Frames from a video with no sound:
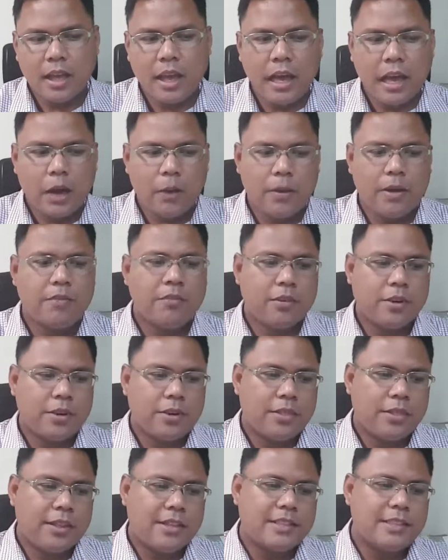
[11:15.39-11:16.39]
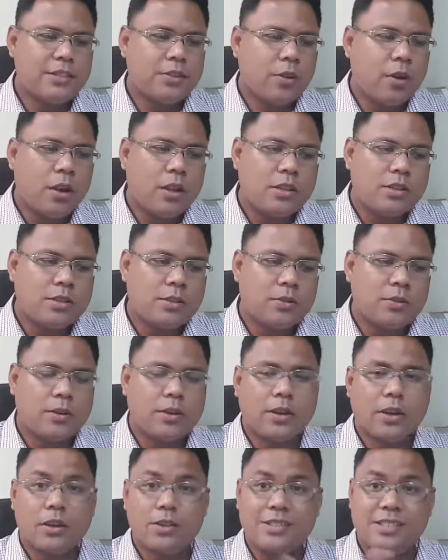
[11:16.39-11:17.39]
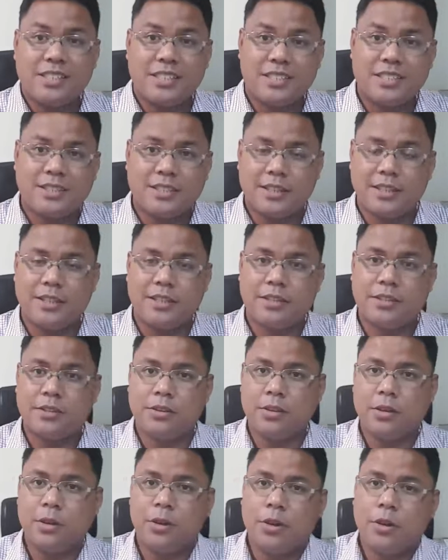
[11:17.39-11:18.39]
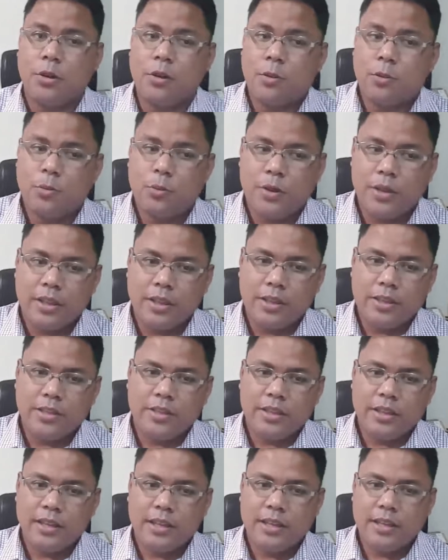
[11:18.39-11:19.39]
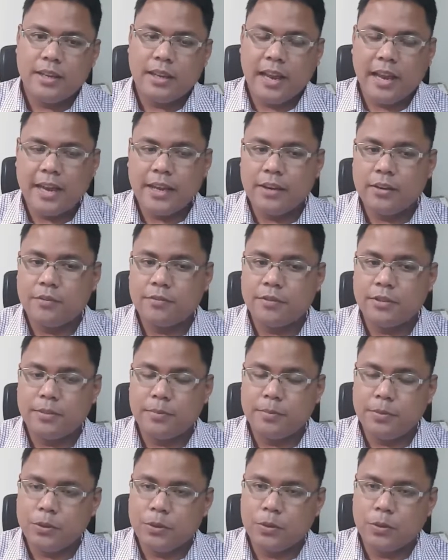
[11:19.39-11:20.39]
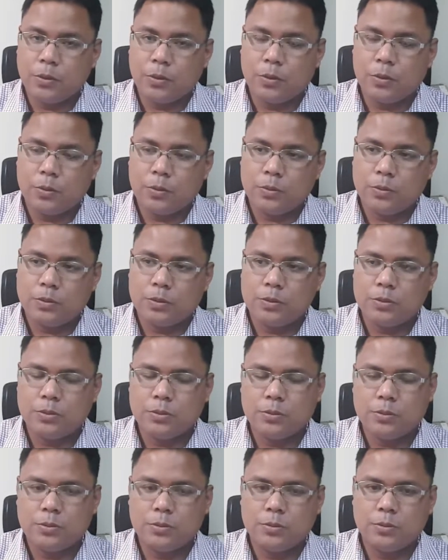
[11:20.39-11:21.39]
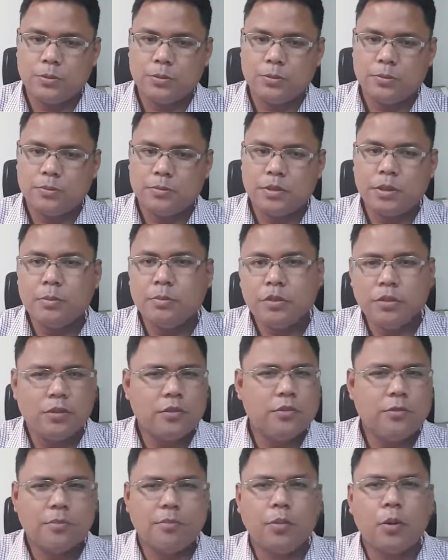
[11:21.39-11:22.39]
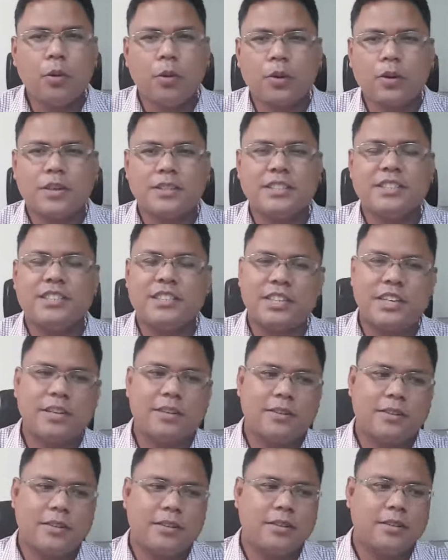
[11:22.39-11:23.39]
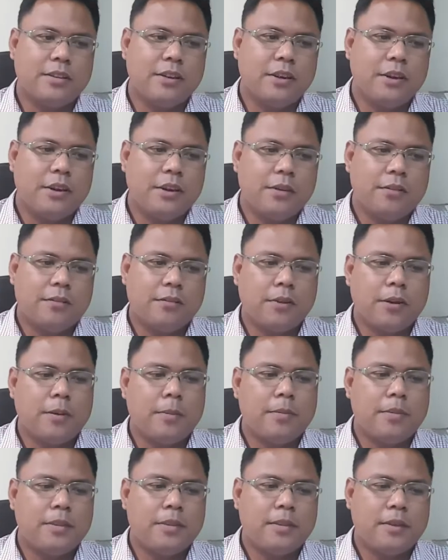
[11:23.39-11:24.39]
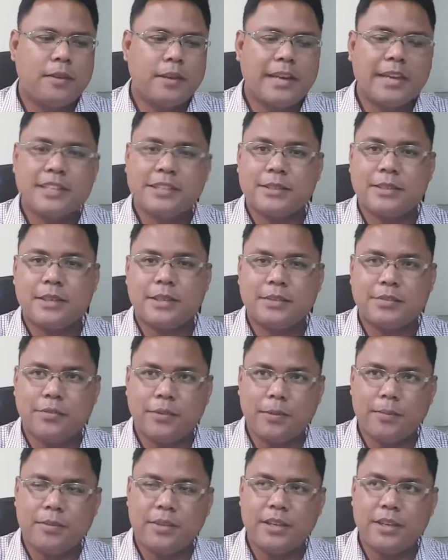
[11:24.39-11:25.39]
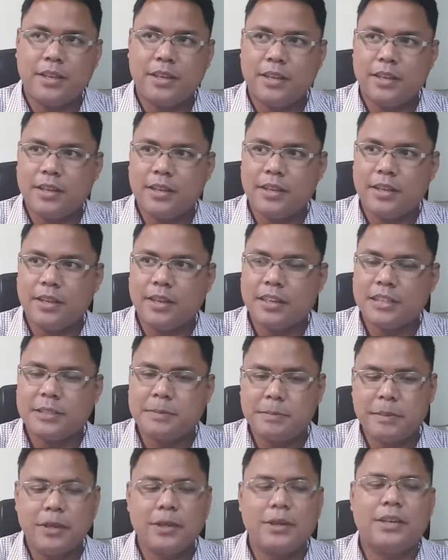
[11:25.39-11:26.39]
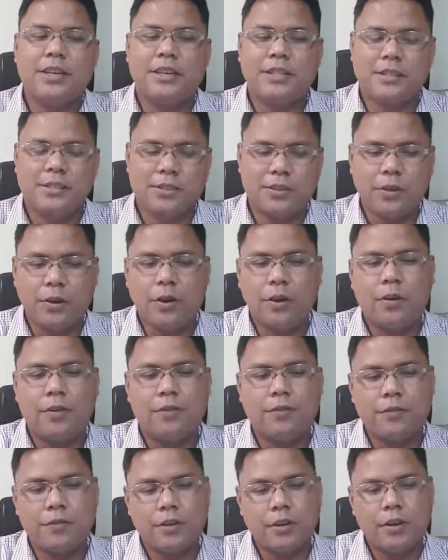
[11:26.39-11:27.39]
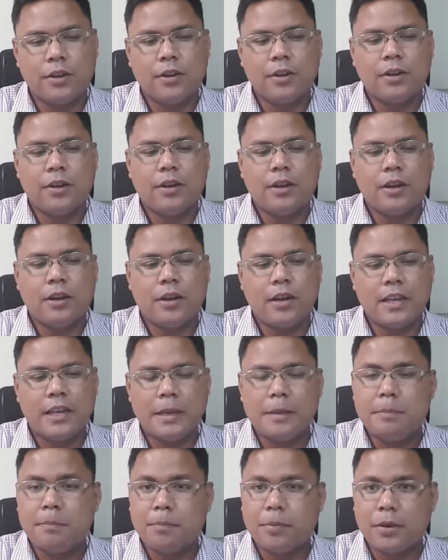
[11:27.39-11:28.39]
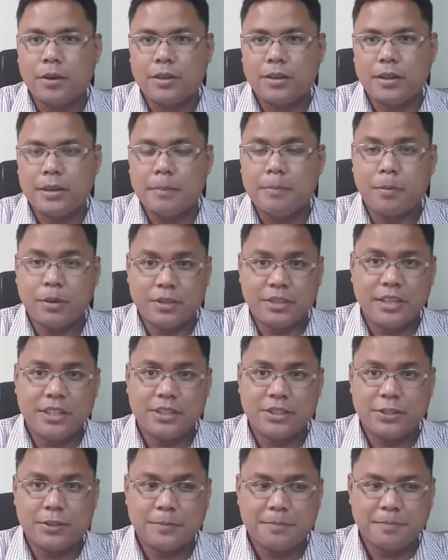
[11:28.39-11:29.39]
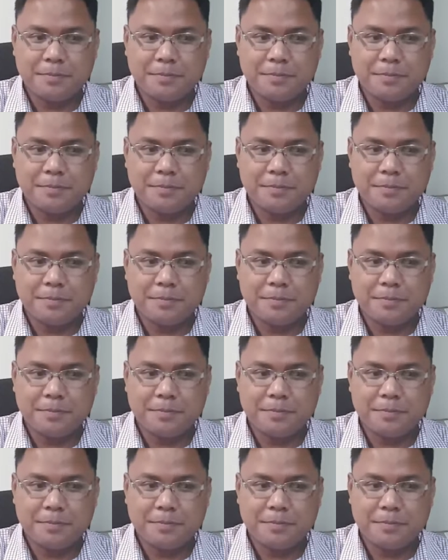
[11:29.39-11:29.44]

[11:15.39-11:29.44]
However, this is also consistent with the line of the Bureau to remove brokers in general from the experience of importation.